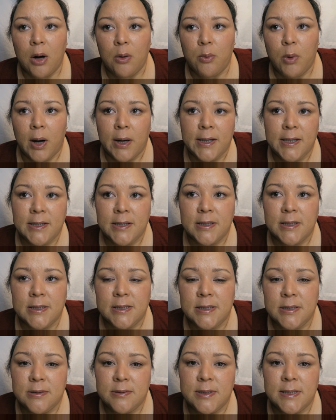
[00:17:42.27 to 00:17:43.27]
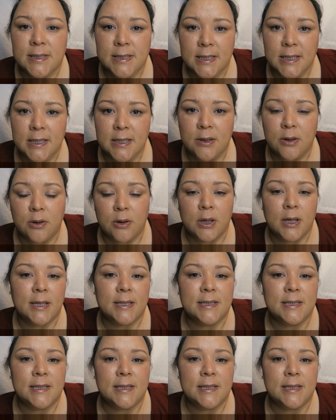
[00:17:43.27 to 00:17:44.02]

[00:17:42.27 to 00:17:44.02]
are wanting to see or